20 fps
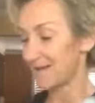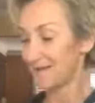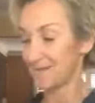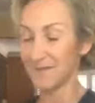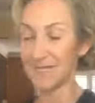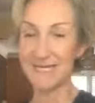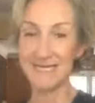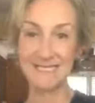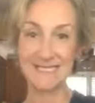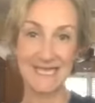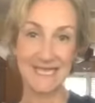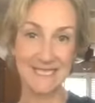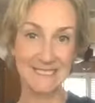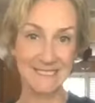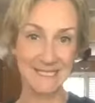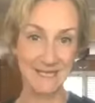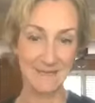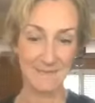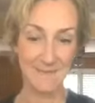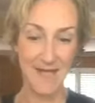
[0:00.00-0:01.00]
I'm gonna take
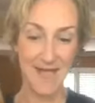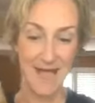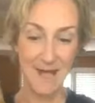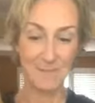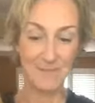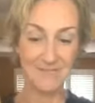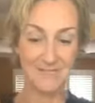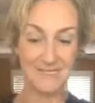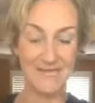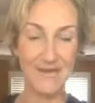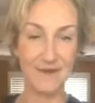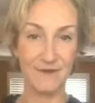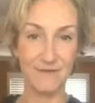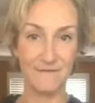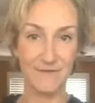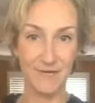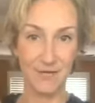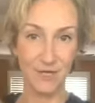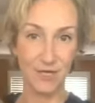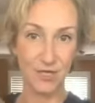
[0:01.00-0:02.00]
some apple cider
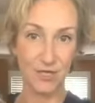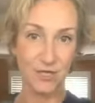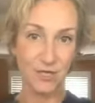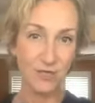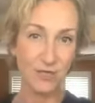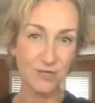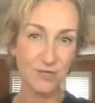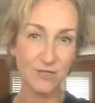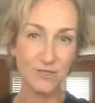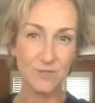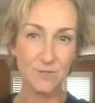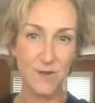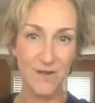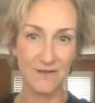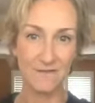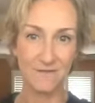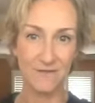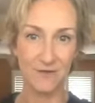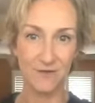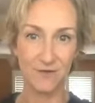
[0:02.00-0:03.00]
vinegar. You can use
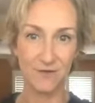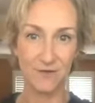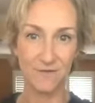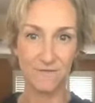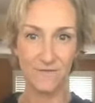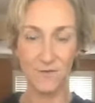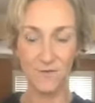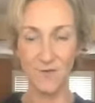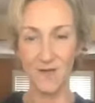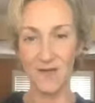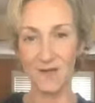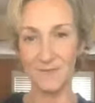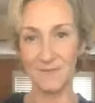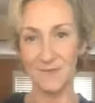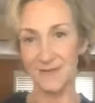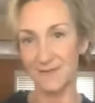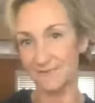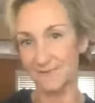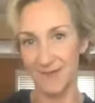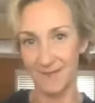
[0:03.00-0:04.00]
white vinegar if you want,
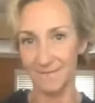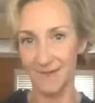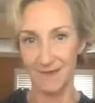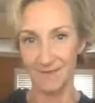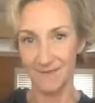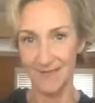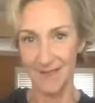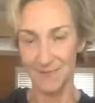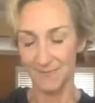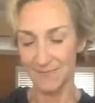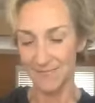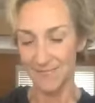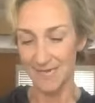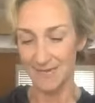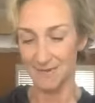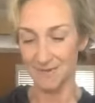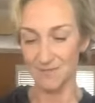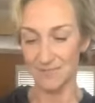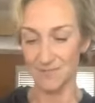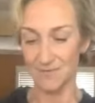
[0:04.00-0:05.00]
but I've got the apple
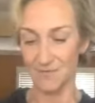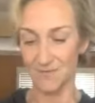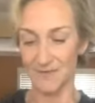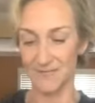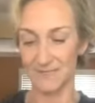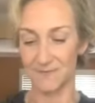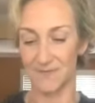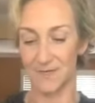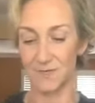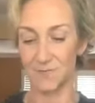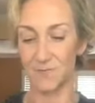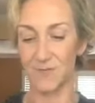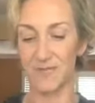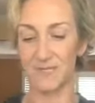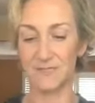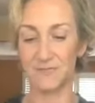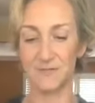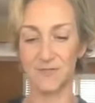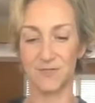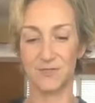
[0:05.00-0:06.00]
cider, so may
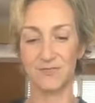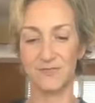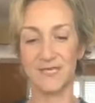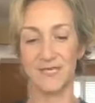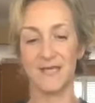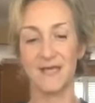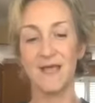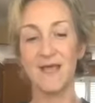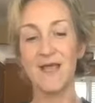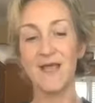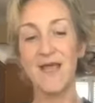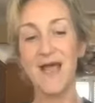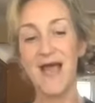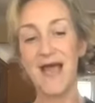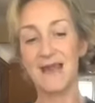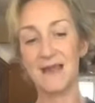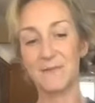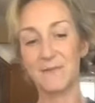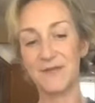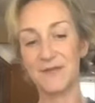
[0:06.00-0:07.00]
as well use it.
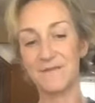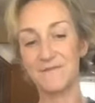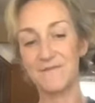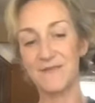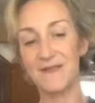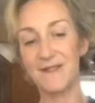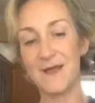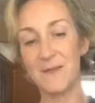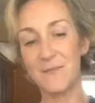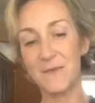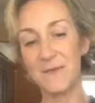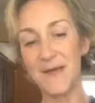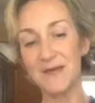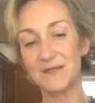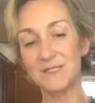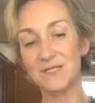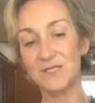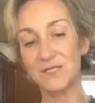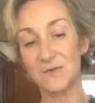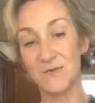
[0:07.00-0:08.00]
And I'm gonna fill up
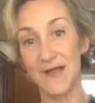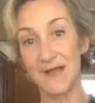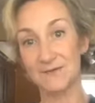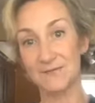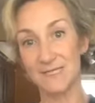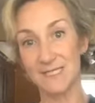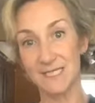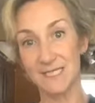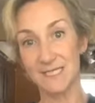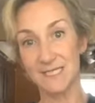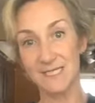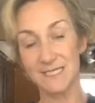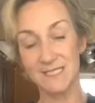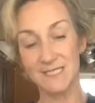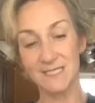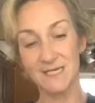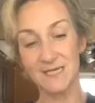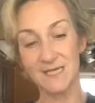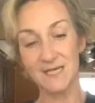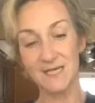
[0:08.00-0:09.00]
about 2
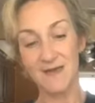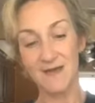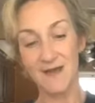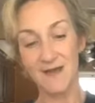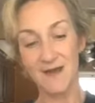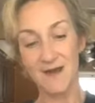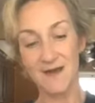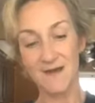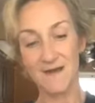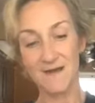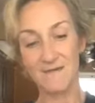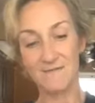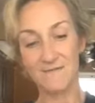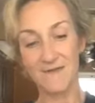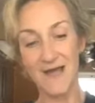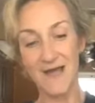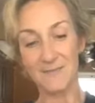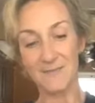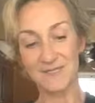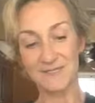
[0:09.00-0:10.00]
ounces of
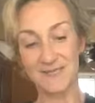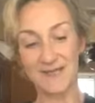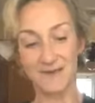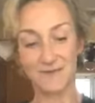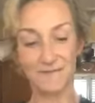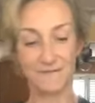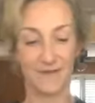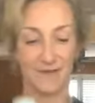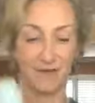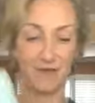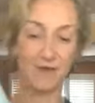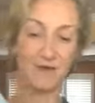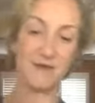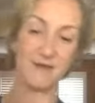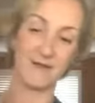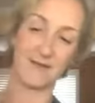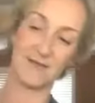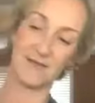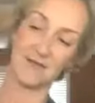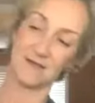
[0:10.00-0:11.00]
apple cider vinegar
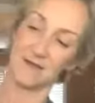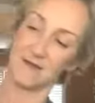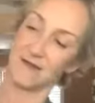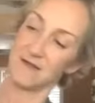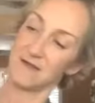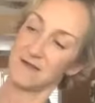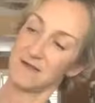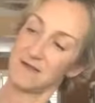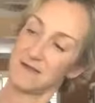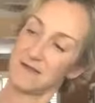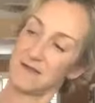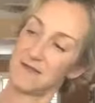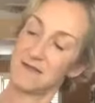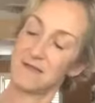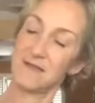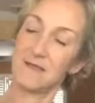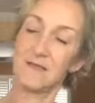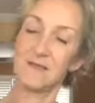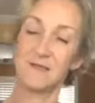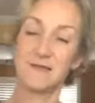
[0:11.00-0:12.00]
in here.
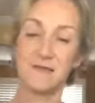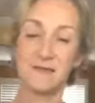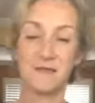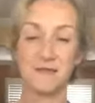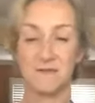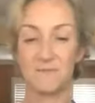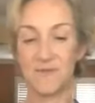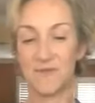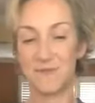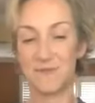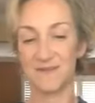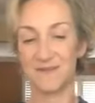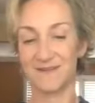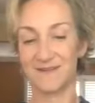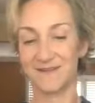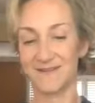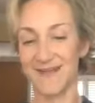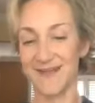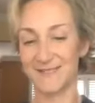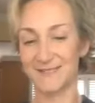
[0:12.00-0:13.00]
Maybe a
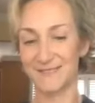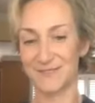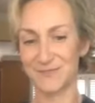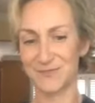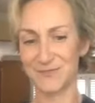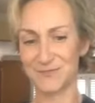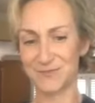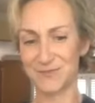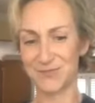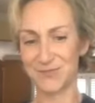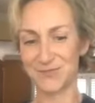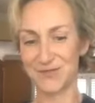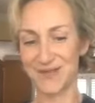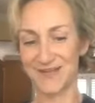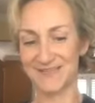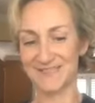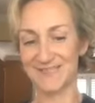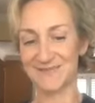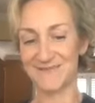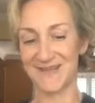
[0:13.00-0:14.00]
little less, it's super
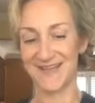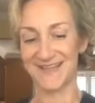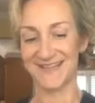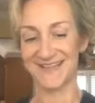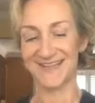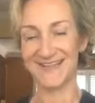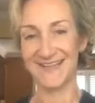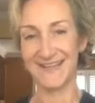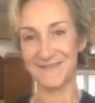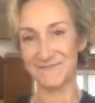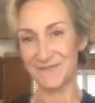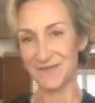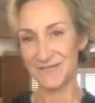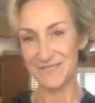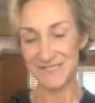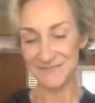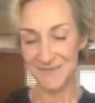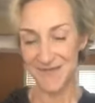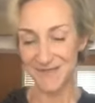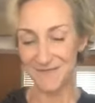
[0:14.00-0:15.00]
strong smelling. If the
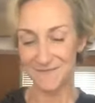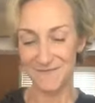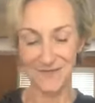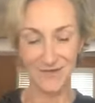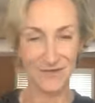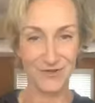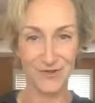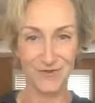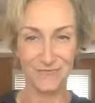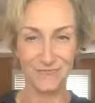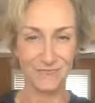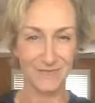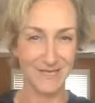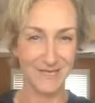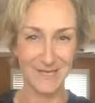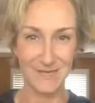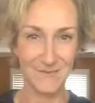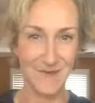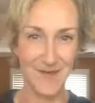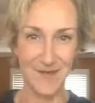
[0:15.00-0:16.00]
smell of vinegar
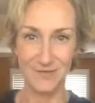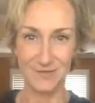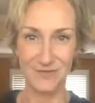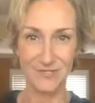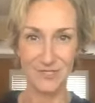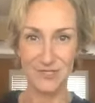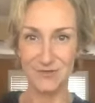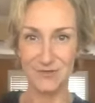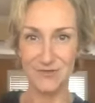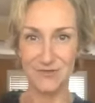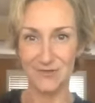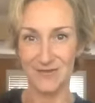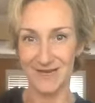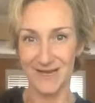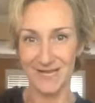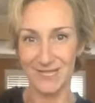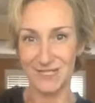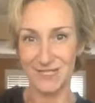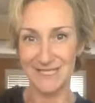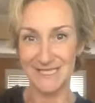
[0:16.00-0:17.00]
really bothers you, you can
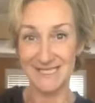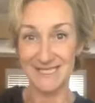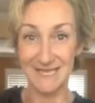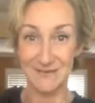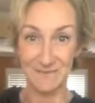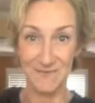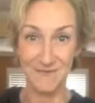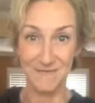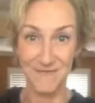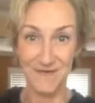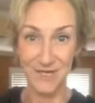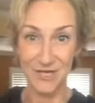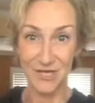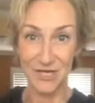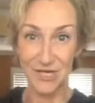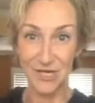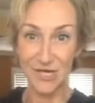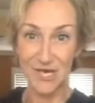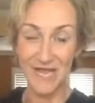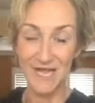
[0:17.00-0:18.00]
actually skip the
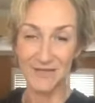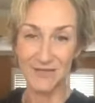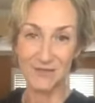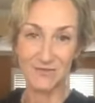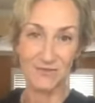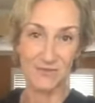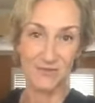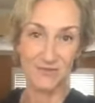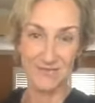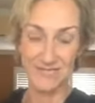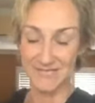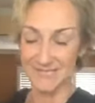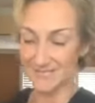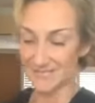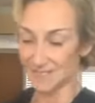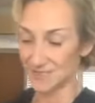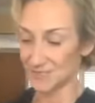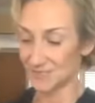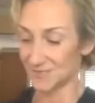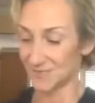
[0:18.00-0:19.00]
vinegar and use only
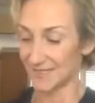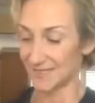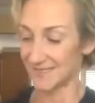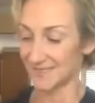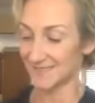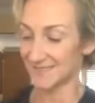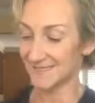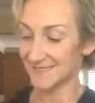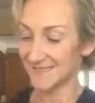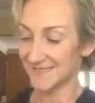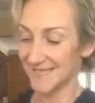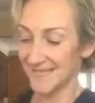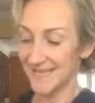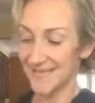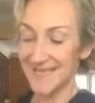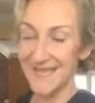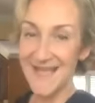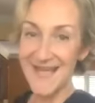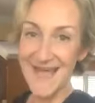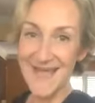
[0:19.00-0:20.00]
essential oils.
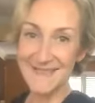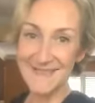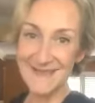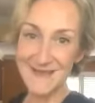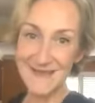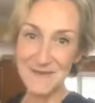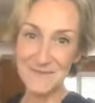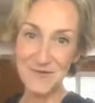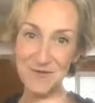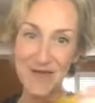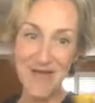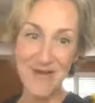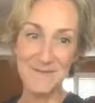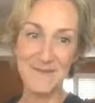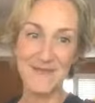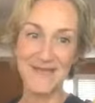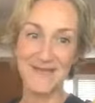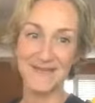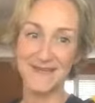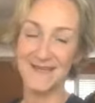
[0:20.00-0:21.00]
And then I'm
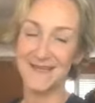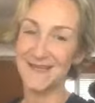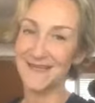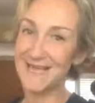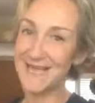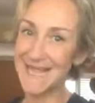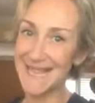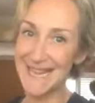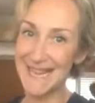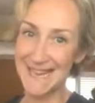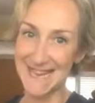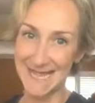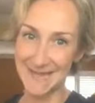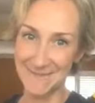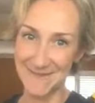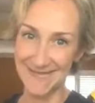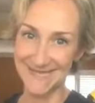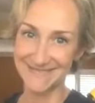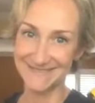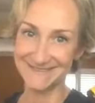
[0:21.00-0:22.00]
grabbing
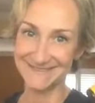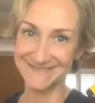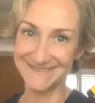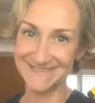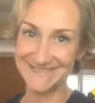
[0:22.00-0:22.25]
lemon.